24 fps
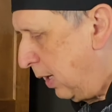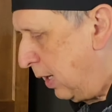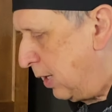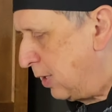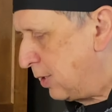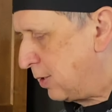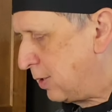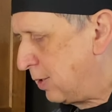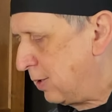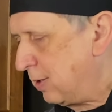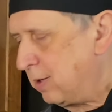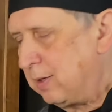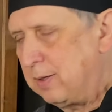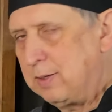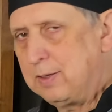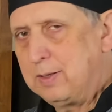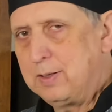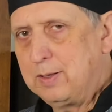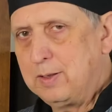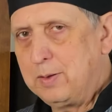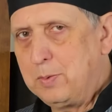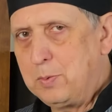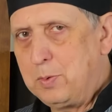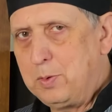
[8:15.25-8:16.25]
is
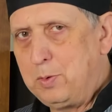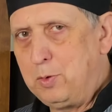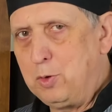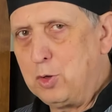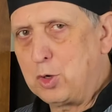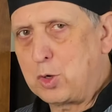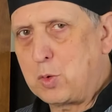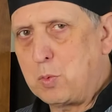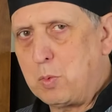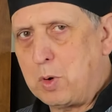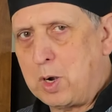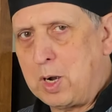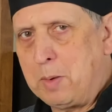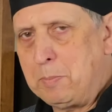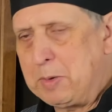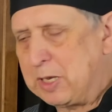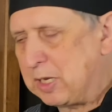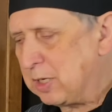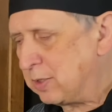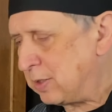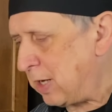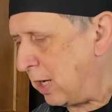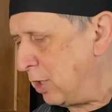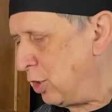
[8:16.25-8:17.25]
lukewarm
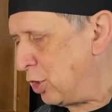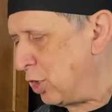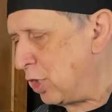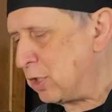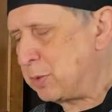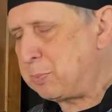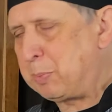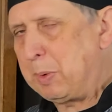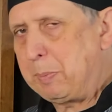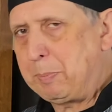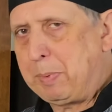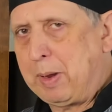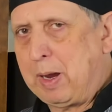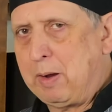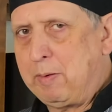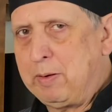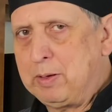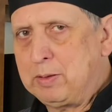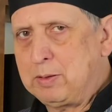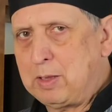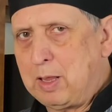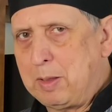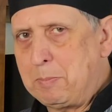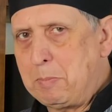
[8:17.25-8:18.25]
because I just prepared
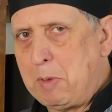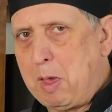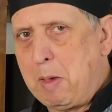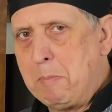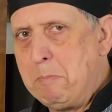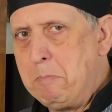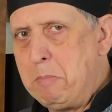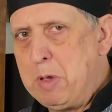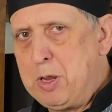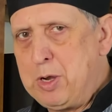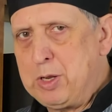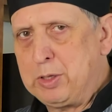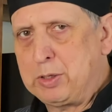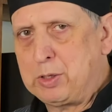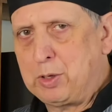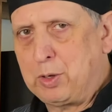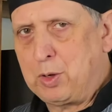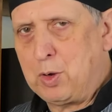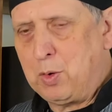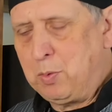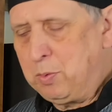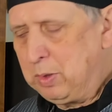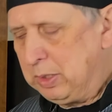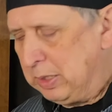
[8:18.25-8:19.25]
it like a minute
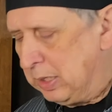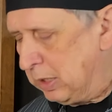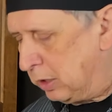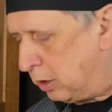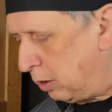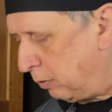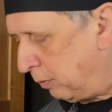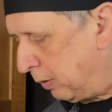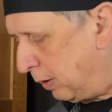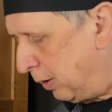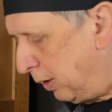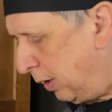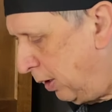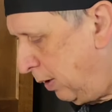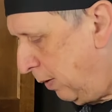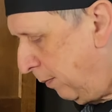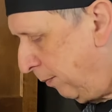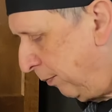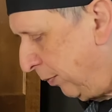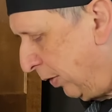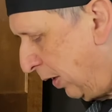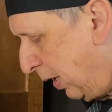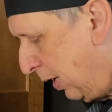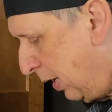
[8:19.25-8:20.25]
ago, literally.
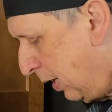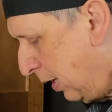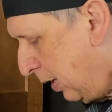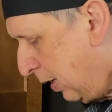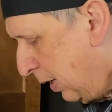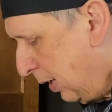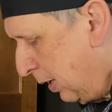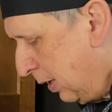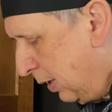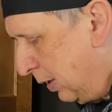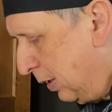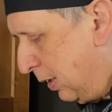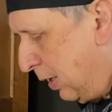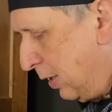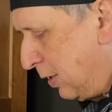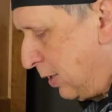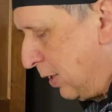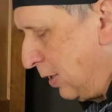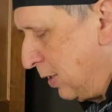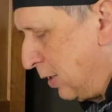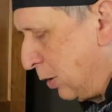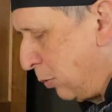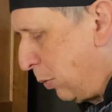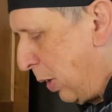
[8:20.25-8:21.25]
This
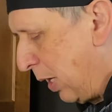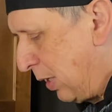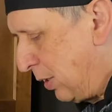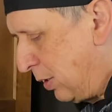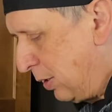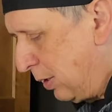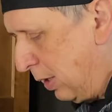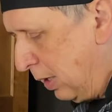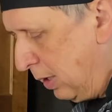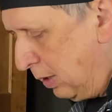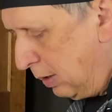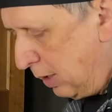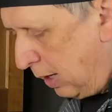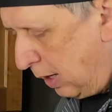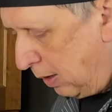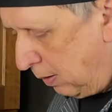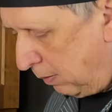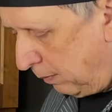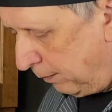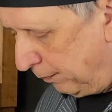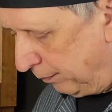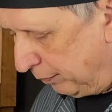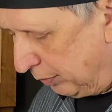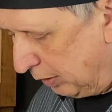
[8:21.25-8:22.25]
is resting
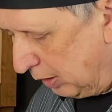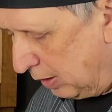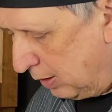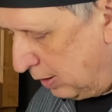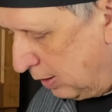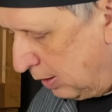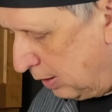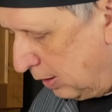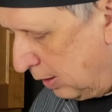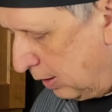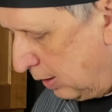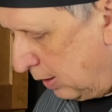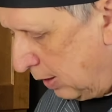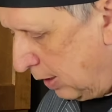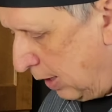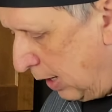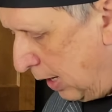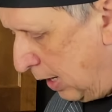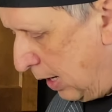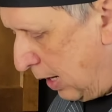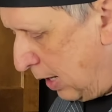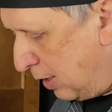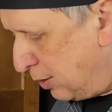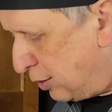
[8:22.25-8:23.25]
there.
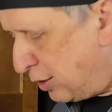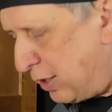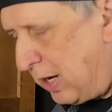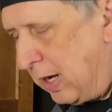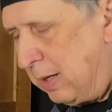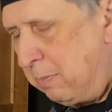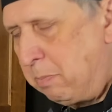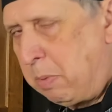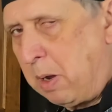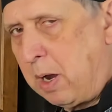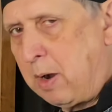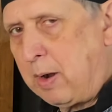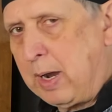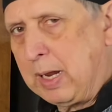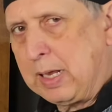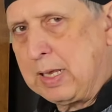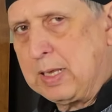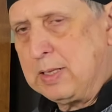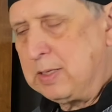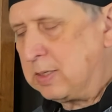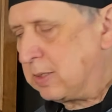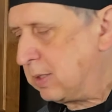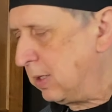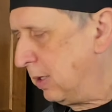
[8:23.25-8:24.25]
And at the sidebar, I
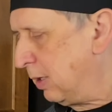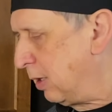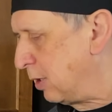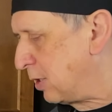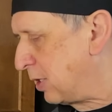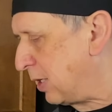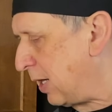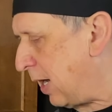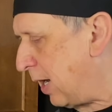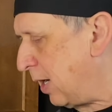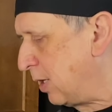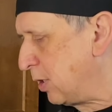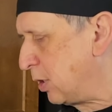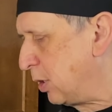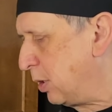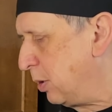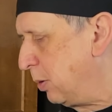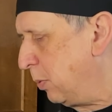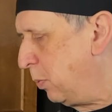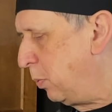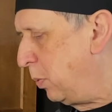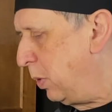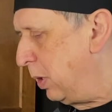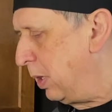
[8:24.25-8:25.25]
can see the sauce
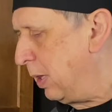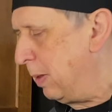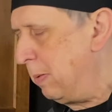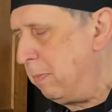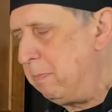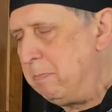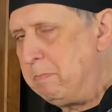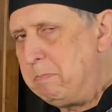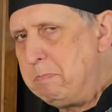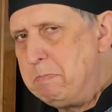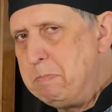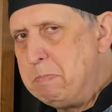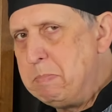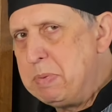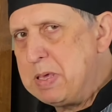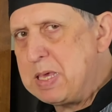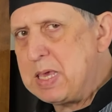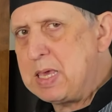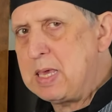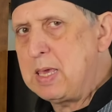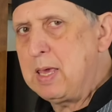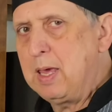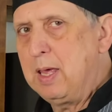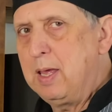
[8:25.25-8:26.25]
will
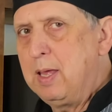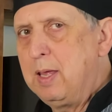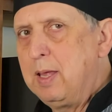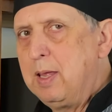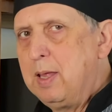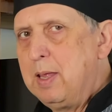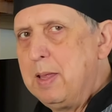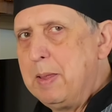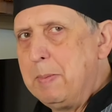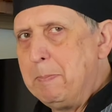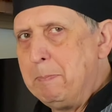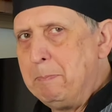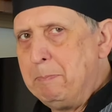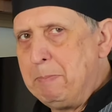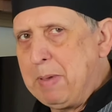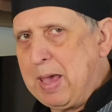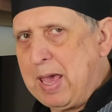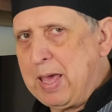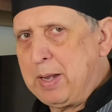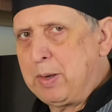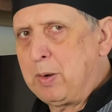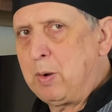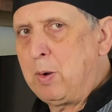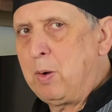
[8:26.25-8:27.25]
be
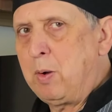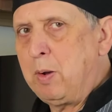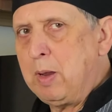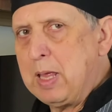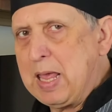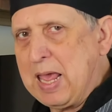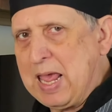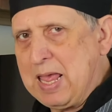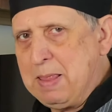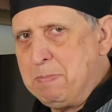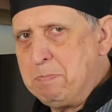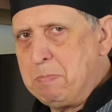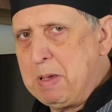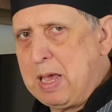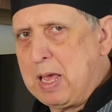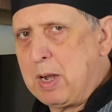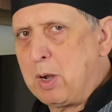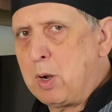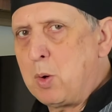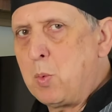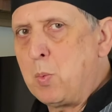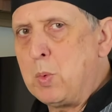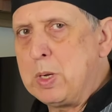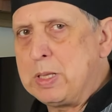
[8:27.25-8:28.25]
better and
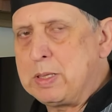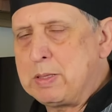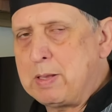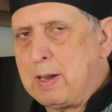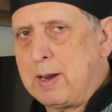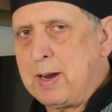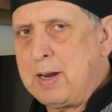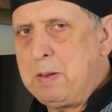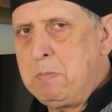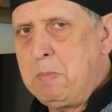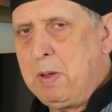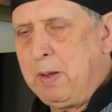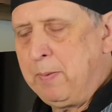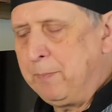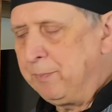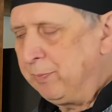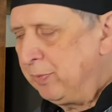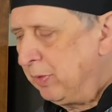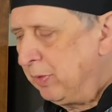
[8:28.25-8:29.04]
better with time.